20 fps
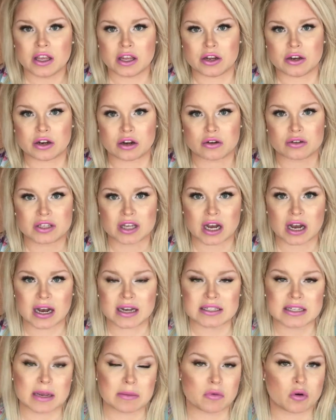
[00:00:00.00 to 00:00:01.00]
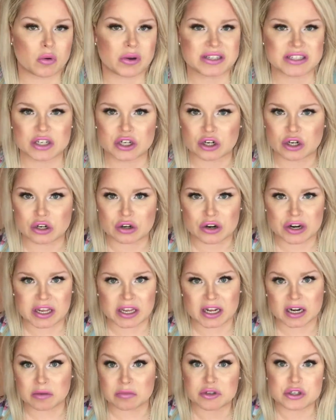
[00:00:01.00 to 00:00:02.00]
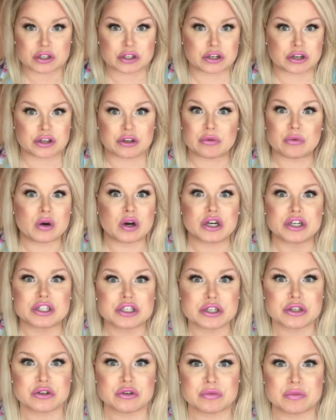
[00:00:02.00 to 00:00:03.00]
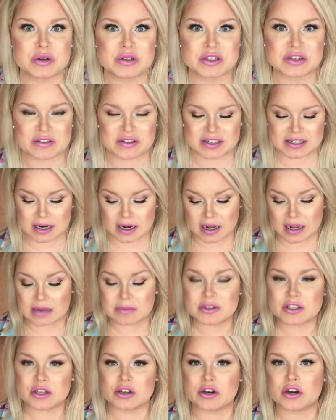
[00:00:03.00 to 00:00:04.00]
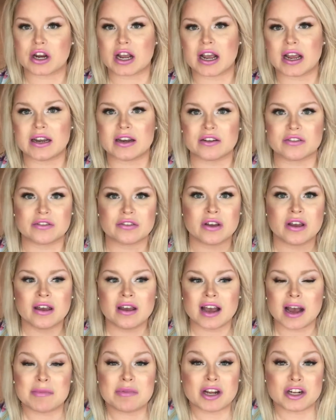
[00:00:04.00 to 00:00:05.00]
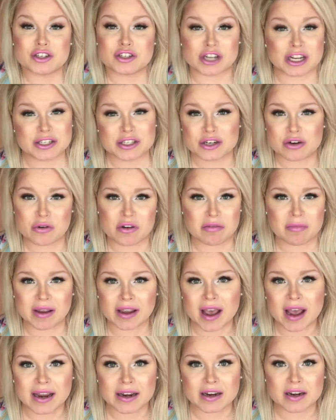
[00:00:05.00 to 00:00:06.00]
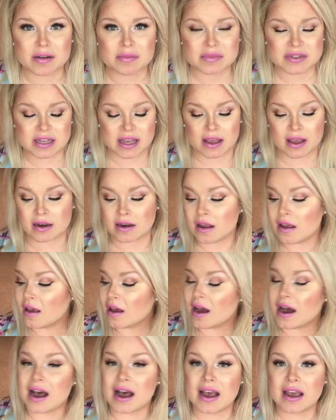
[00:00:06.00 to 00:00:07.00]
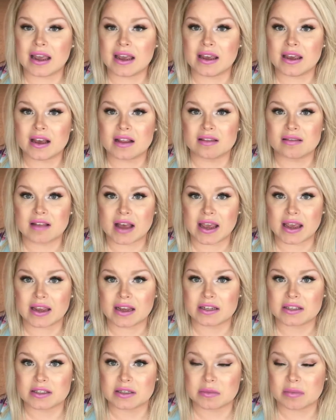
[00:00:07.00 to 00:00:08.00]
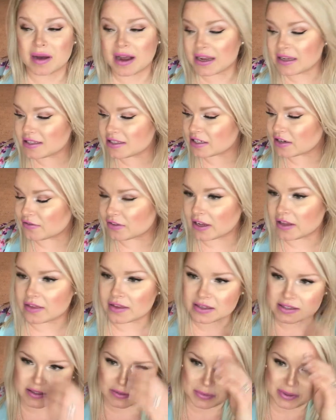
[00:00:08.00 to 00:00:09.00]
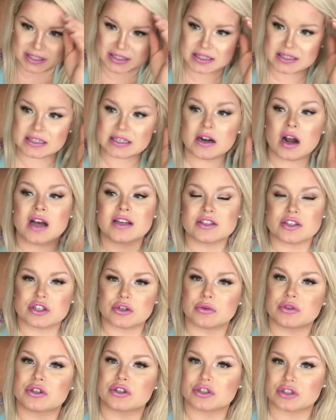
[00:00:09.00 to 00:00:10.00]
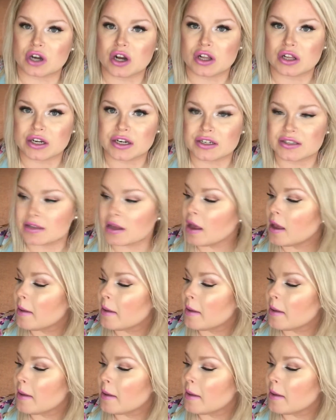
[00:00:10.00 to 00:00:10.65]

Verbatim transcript: you know, toss. I'm always in a hurry and I'm sure you are too most of the time. So you're kind of, I'm not gentle with my items. And I like to buy stuff like this because it did cost $200.